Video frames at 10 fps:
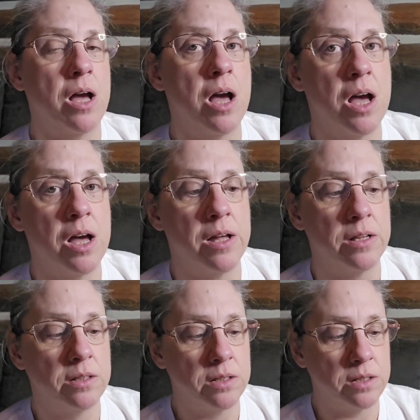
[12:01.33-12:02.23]

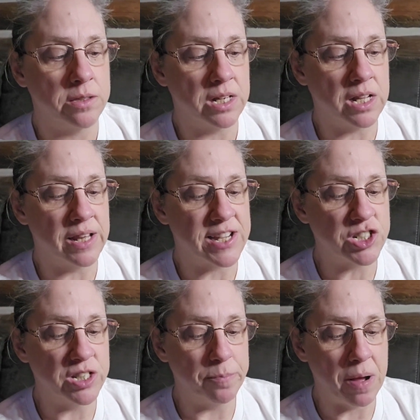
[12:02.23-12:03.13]
The
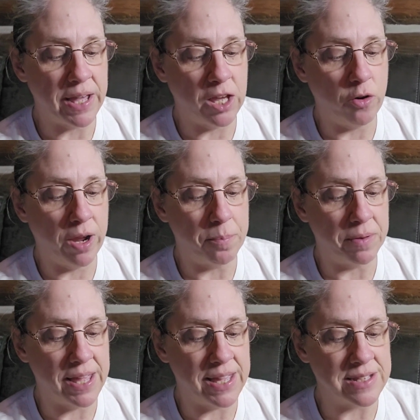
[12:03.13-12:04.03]
collection of Boggy Creek
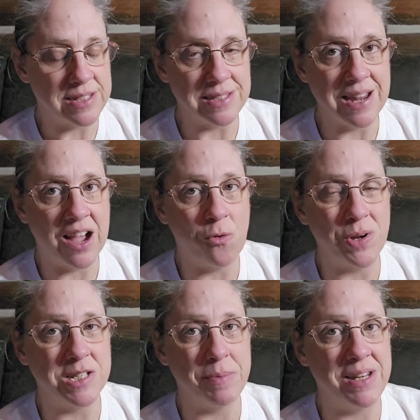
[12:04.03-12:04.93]
blankets is not
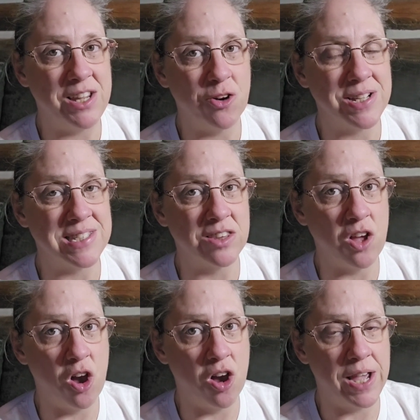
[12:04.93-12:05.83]
going to be near as
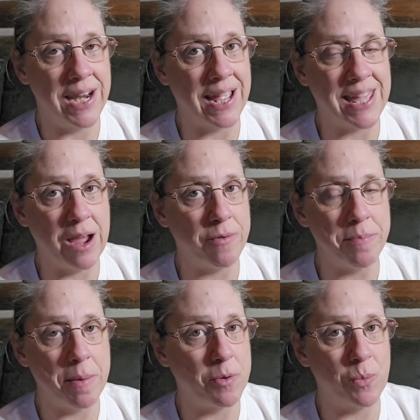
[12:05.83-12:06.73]
long, and I can't
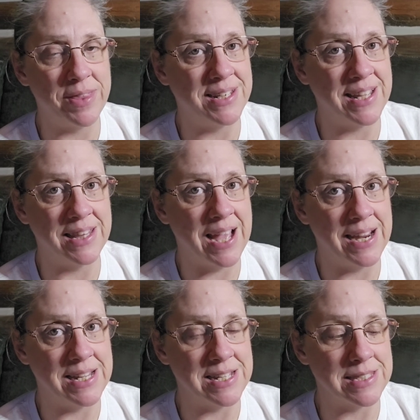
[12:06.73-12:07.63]
remember when the
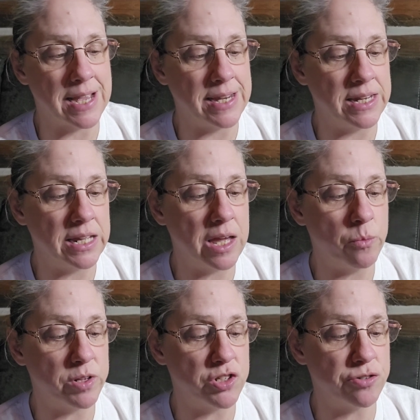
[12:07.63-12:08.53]
deadline is. I need to
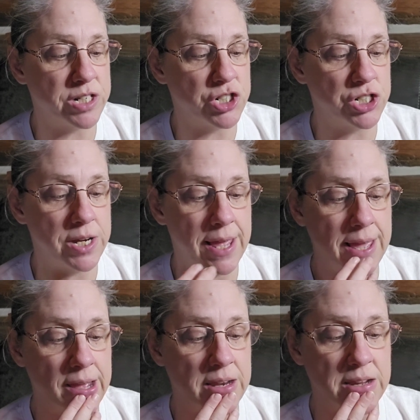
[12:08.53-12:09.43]
get with Trish
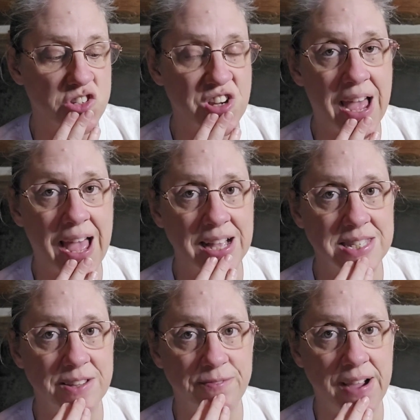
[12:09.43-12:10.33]
and
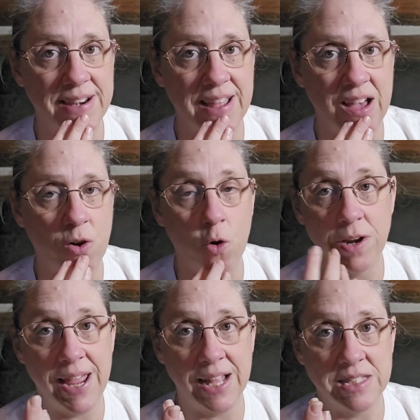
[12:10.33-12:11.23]
Jax and find out,
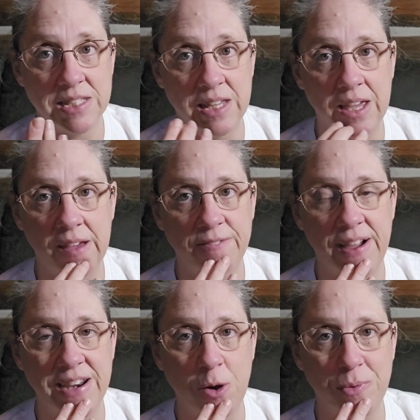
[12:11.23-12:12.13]
or Nancy, and
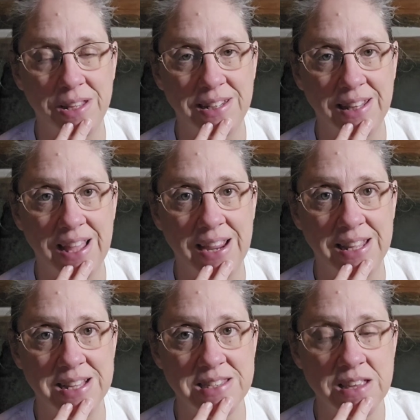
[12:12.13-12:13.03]
find out when the deadline
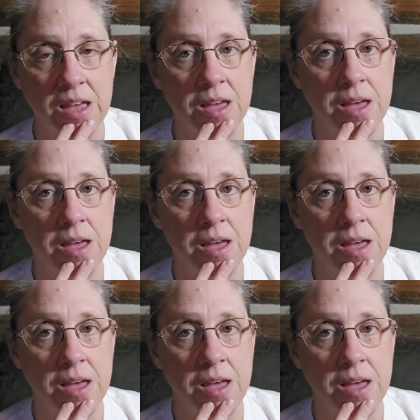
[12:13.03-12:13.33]
is.